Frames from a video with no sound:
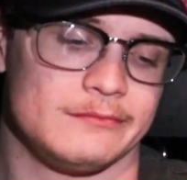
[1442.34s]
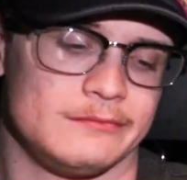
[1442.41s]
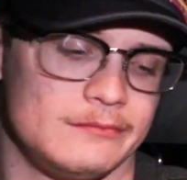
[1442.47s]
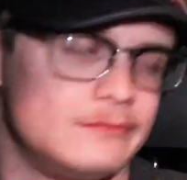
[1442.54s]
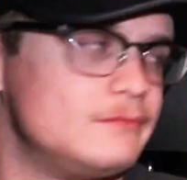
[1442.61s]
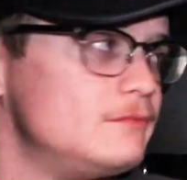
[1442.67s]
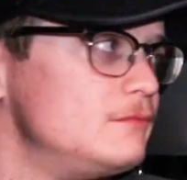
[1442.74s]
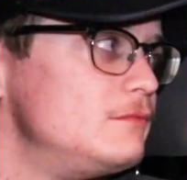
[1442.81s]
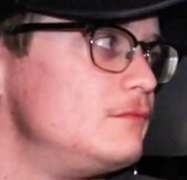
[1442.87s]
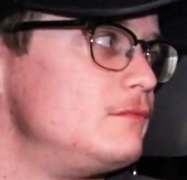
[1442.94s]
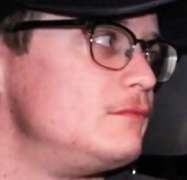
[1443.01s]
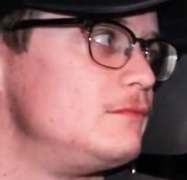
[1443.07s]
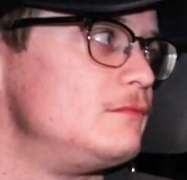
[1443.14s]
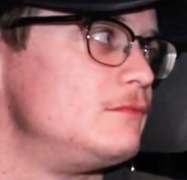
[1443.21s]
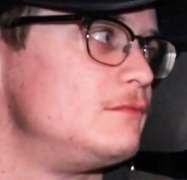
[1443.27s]

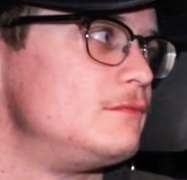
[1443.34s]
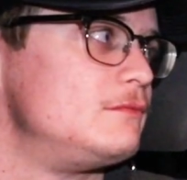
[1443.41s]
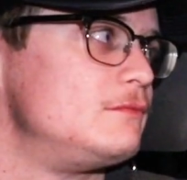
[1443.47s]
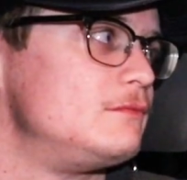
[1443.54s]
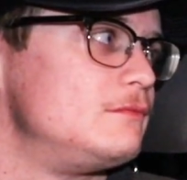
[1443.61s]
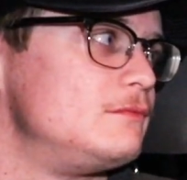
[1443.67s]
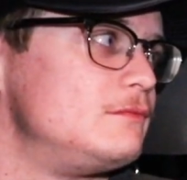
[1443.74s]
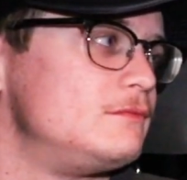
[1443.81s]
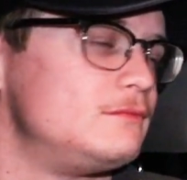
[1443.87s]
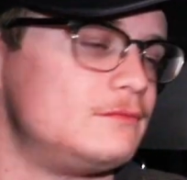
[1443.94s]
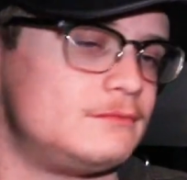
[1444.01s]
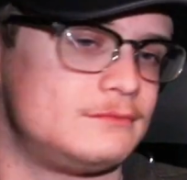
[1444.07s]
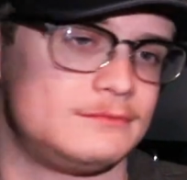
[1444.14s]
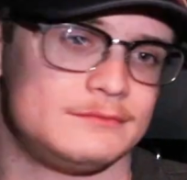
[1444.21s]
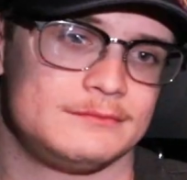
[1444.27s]

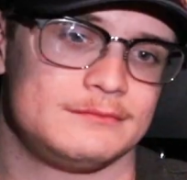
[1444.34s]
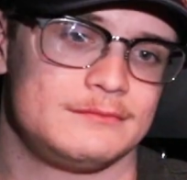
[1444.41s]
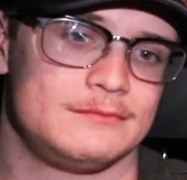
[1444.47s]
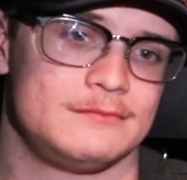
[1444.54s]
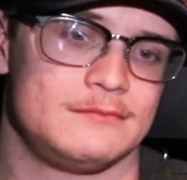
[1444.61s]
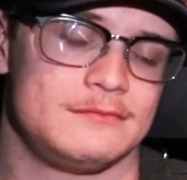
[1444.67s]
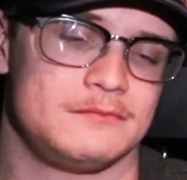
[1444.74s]
The person shown says nothing.